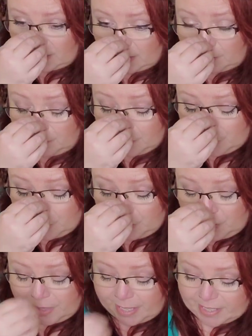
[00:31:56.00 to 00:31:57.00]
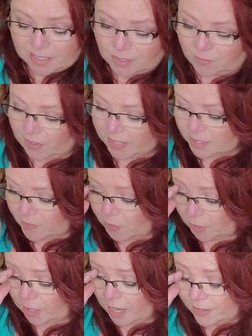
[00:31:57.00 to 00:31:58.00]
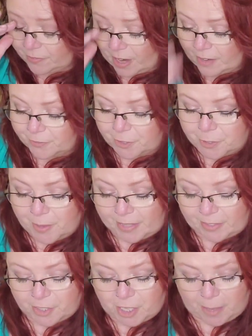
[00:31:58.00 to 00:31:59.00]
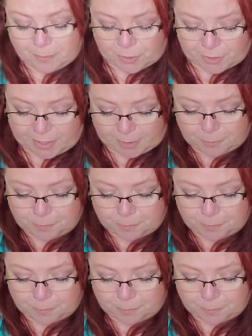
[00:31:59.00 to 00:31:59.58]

to the next phase of your life after you end a chapter here.